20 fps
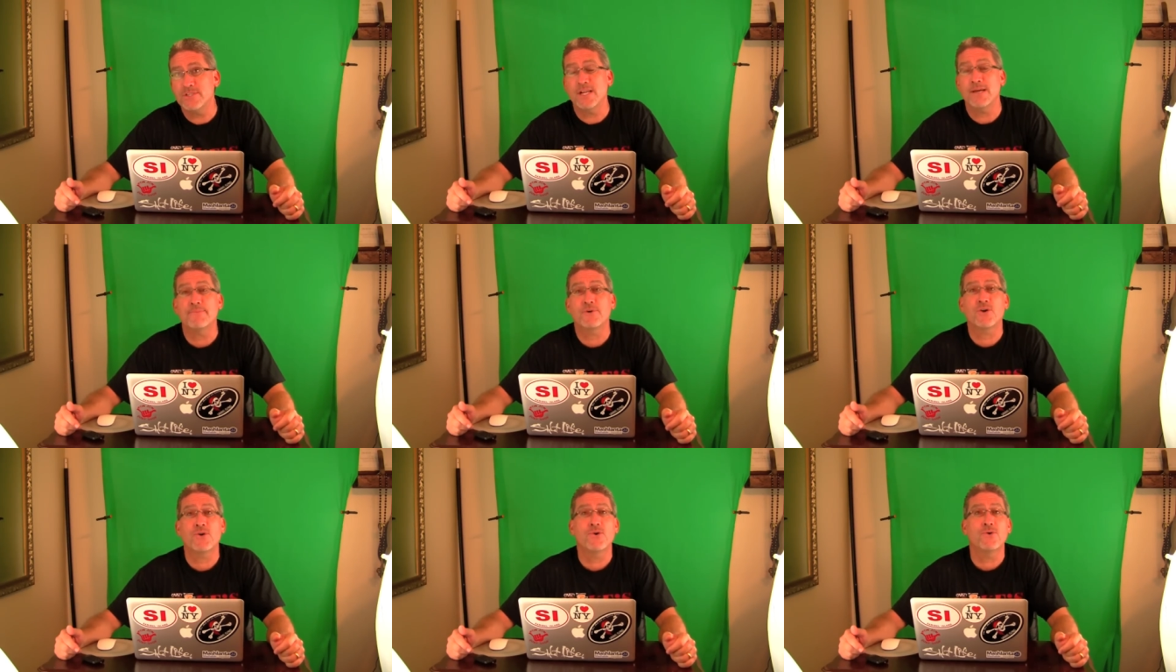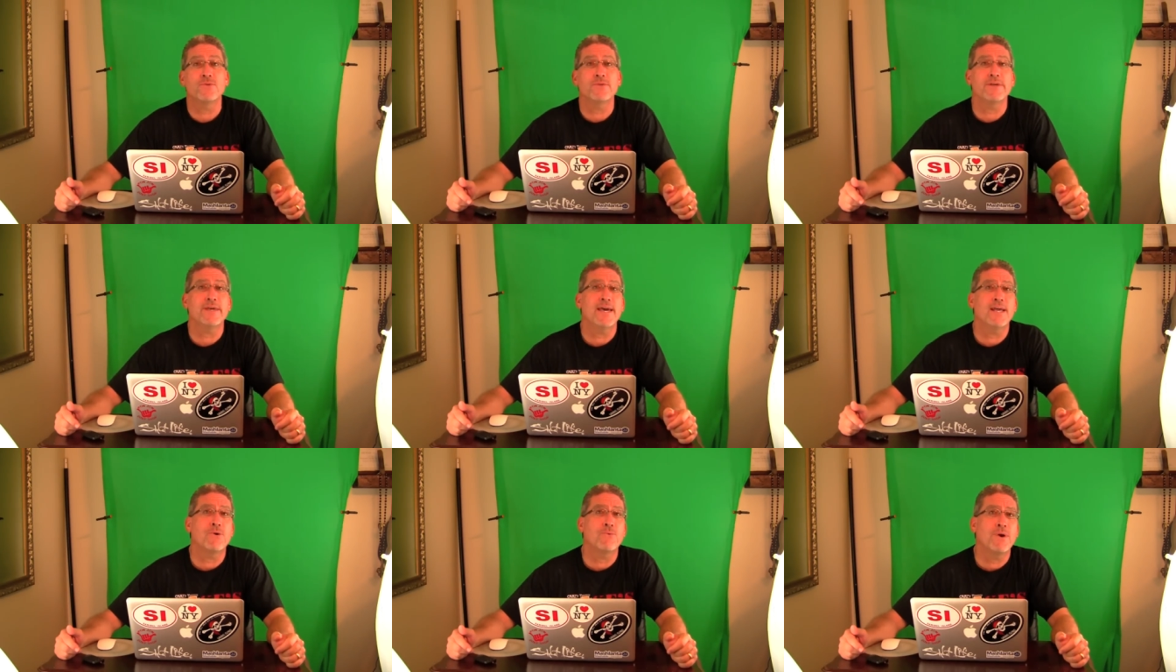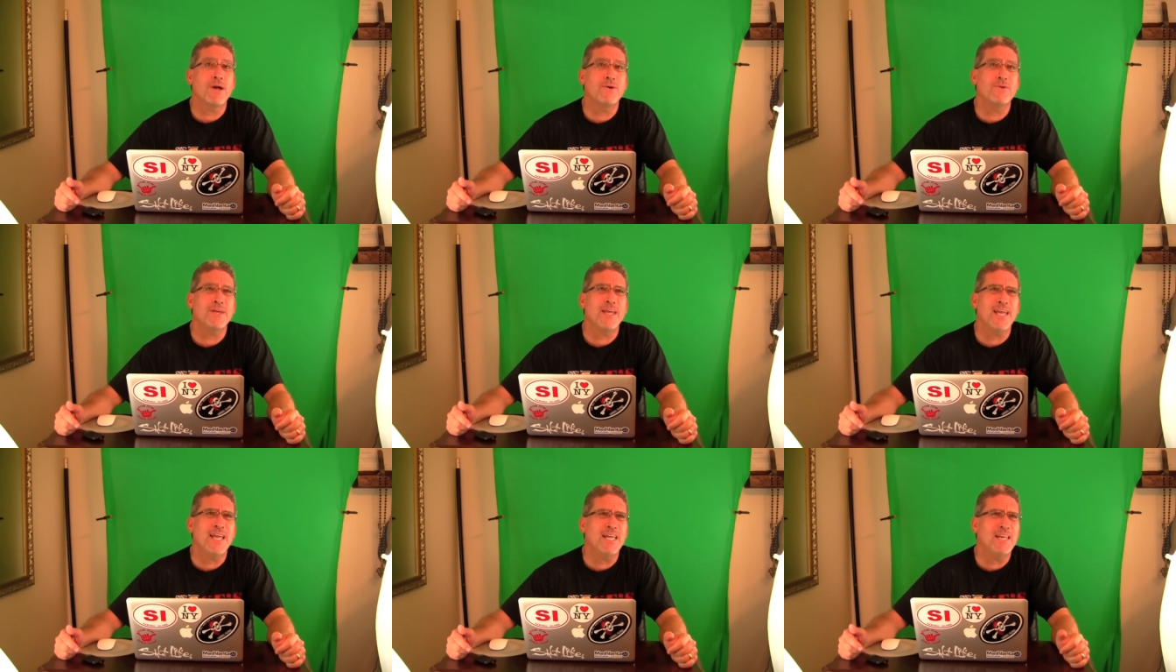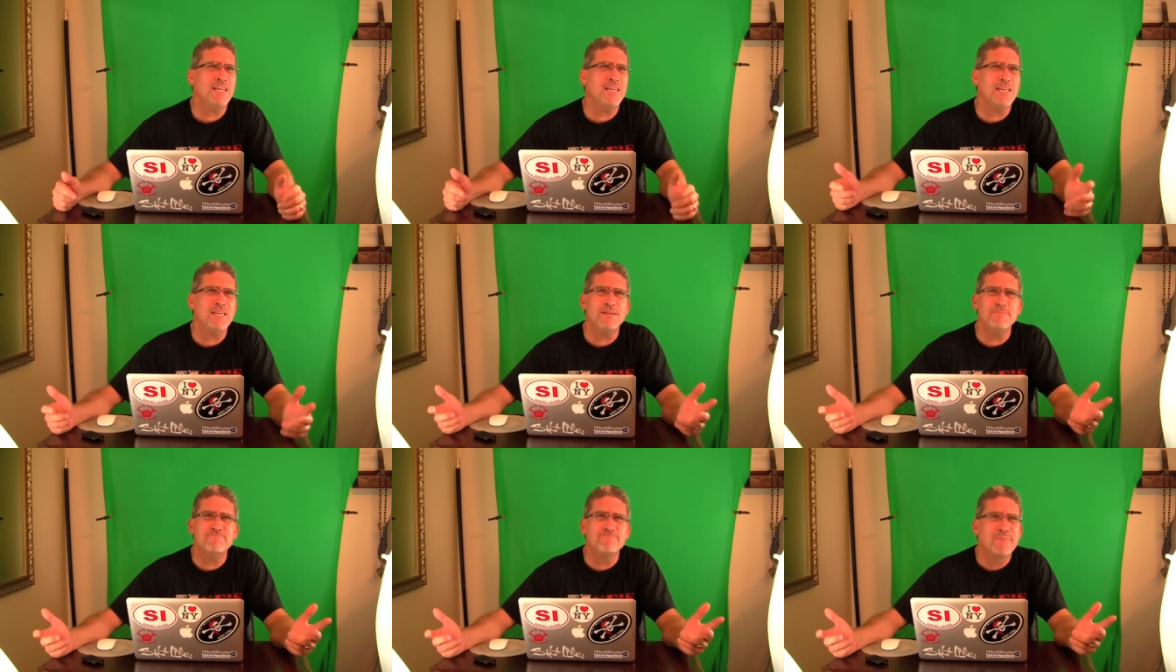and I'm currently at around
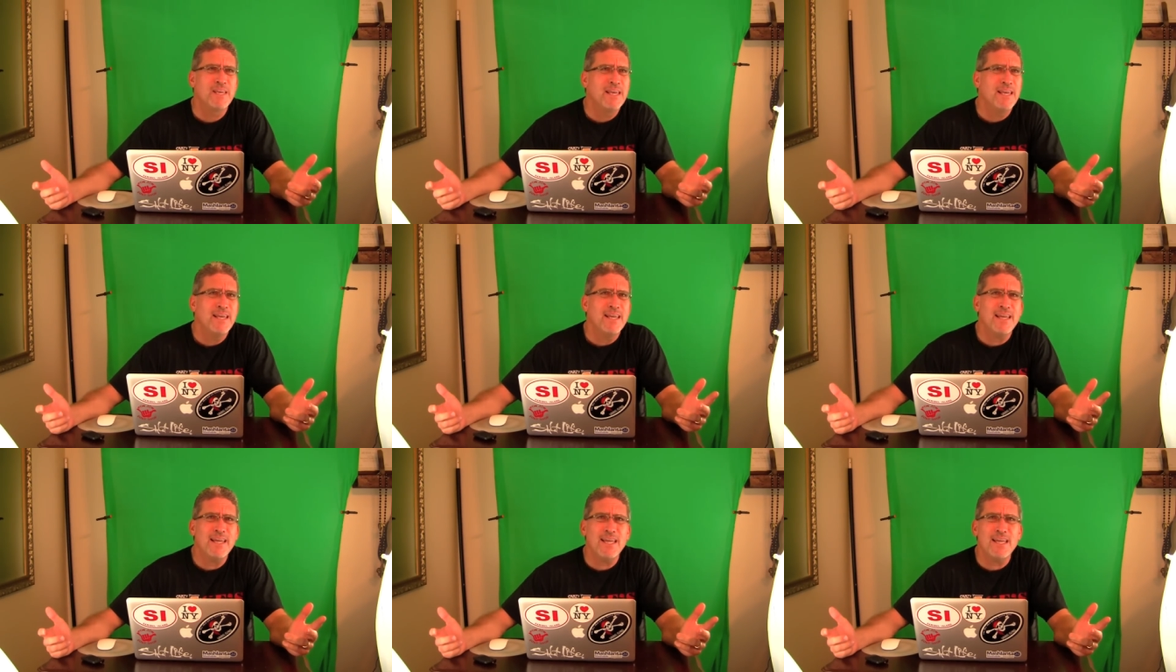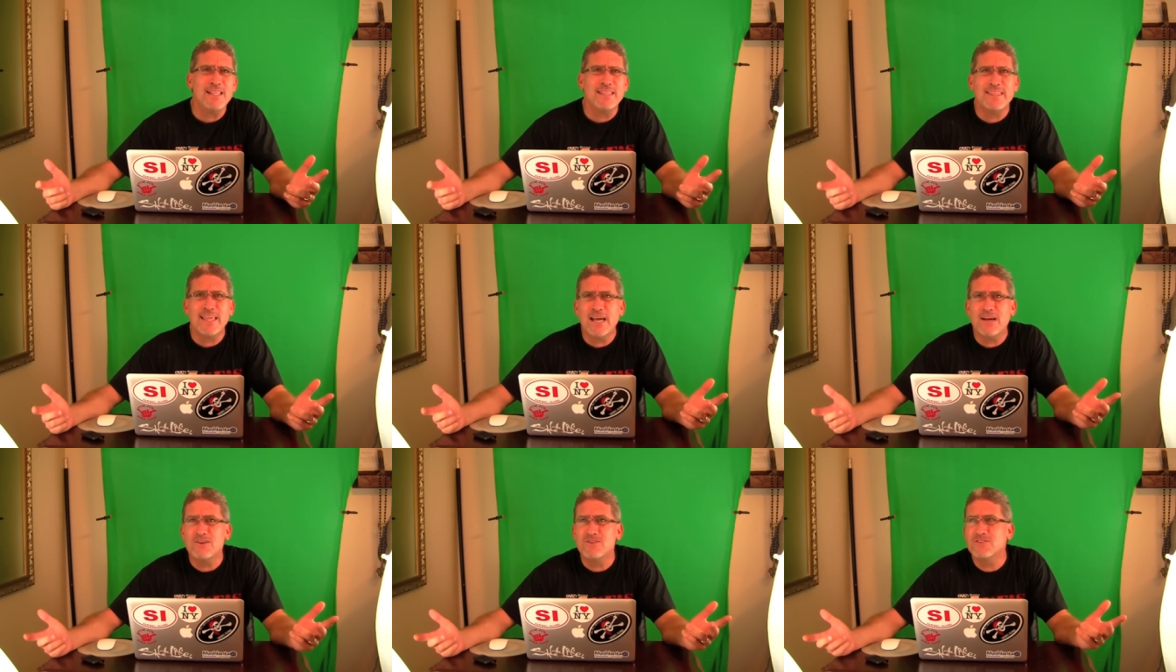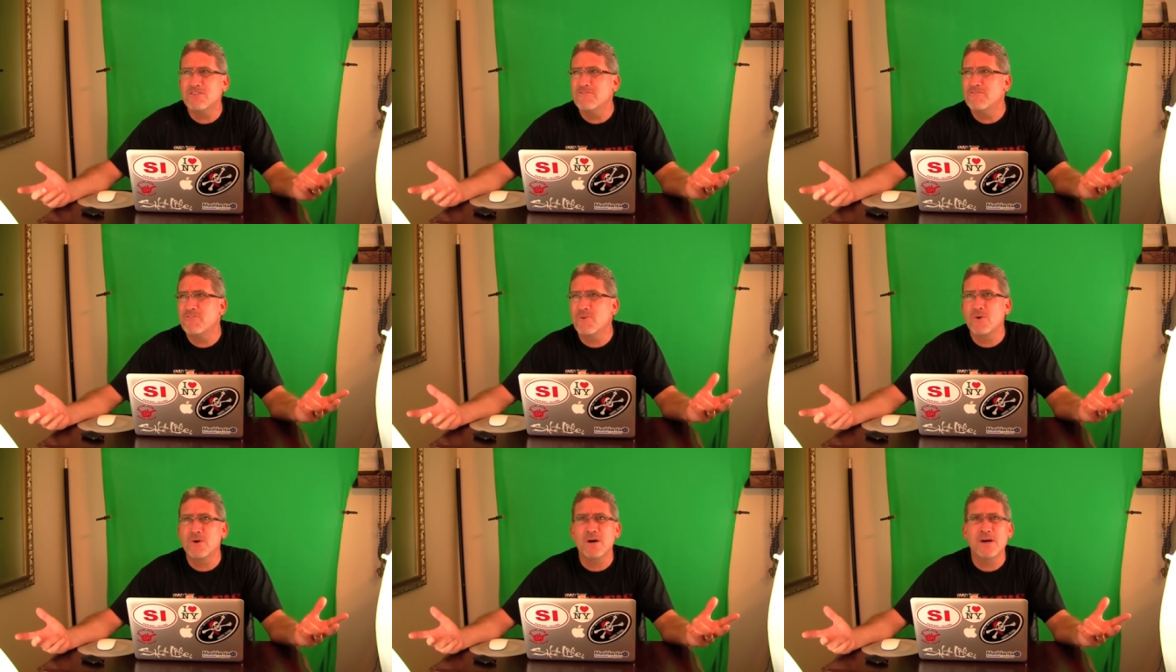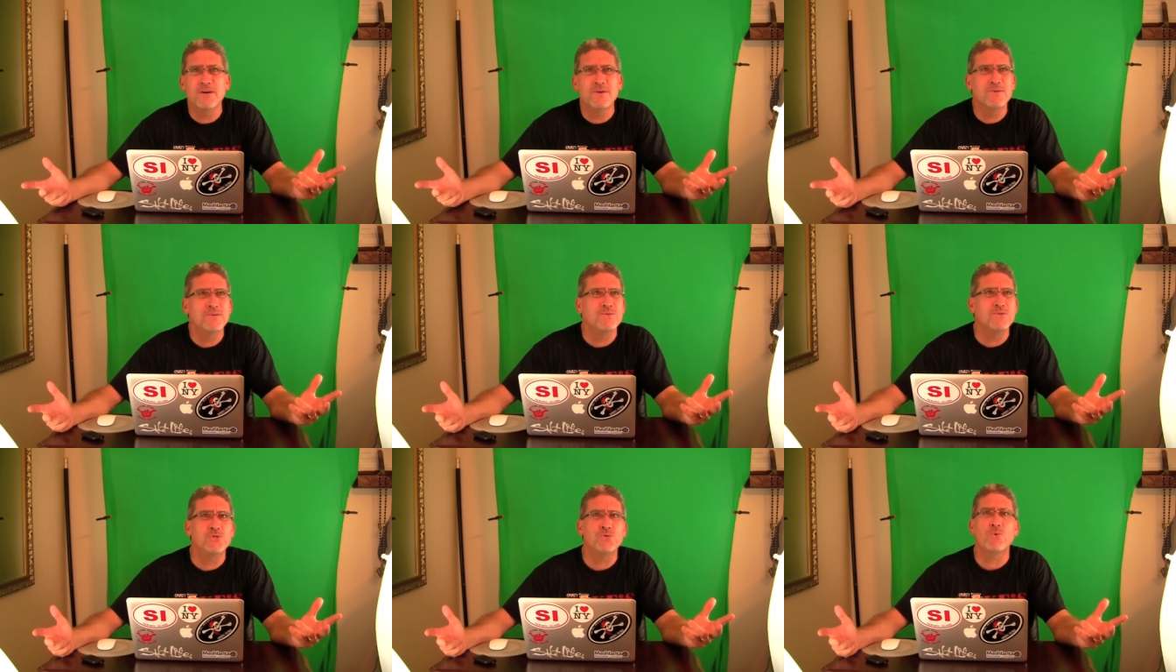
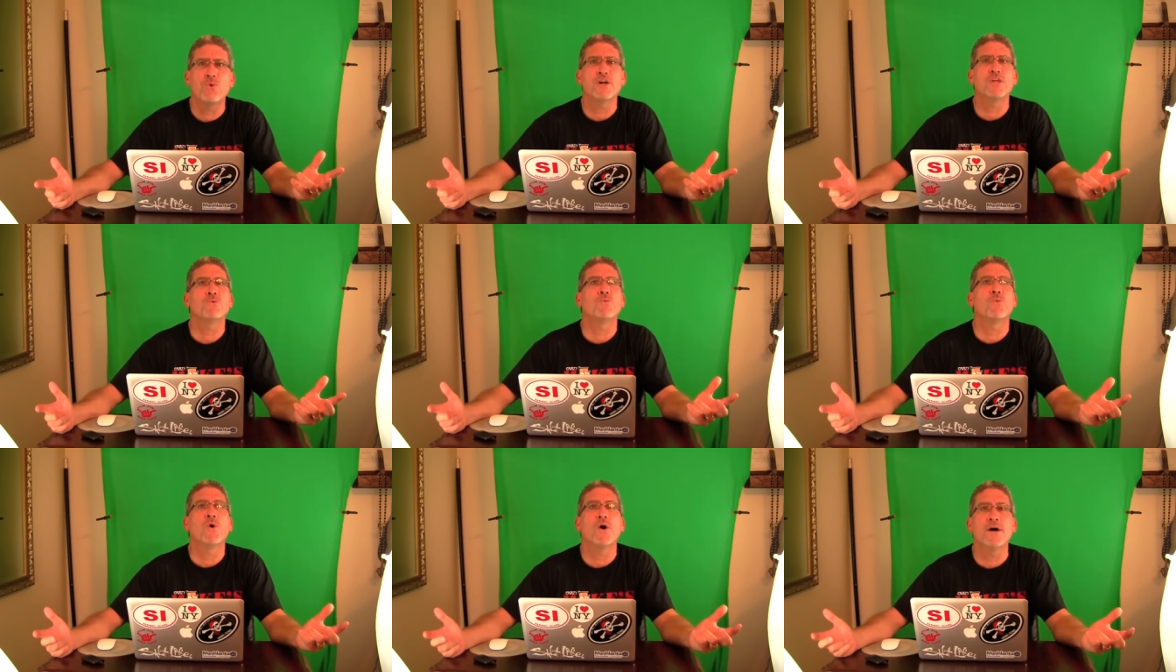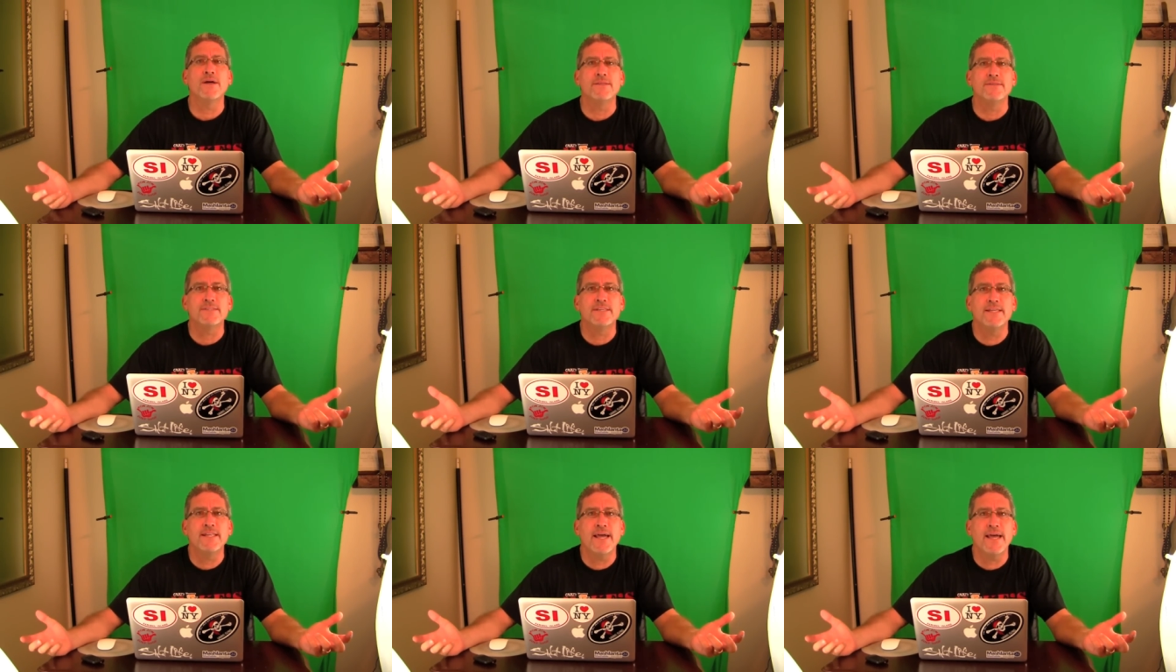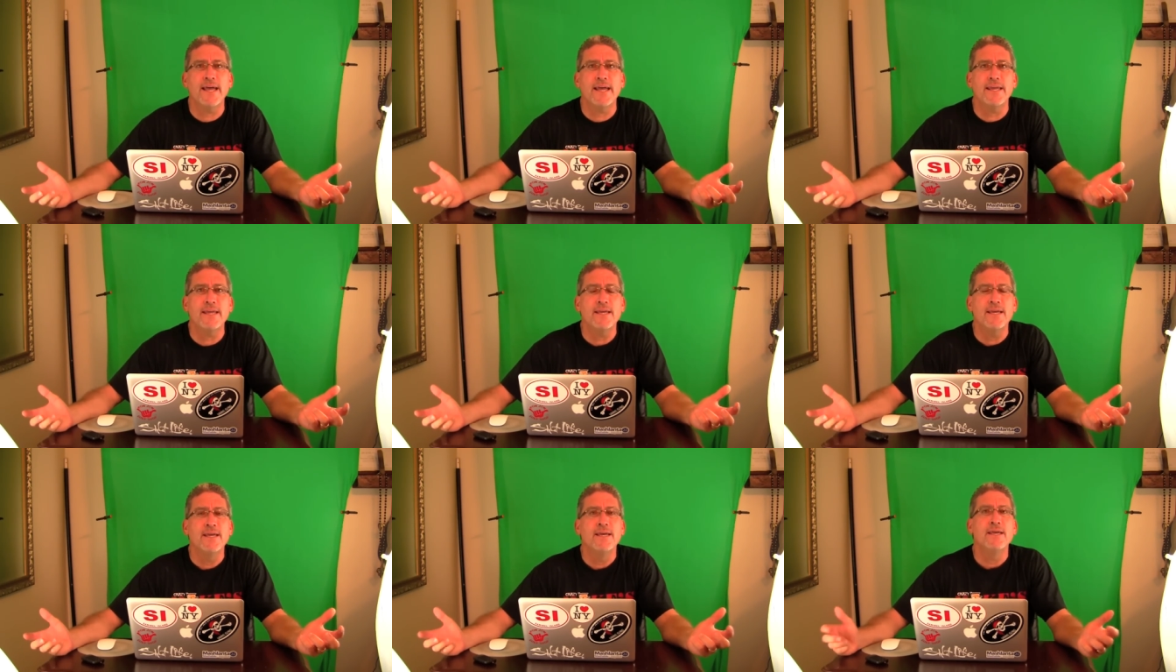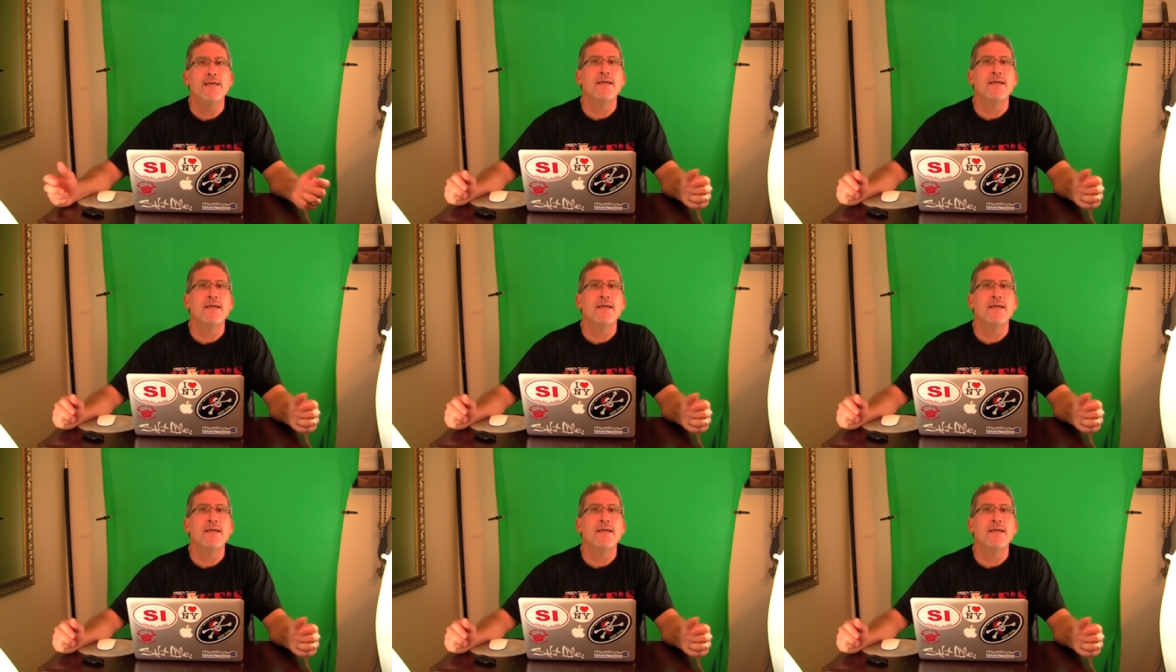88,421 today,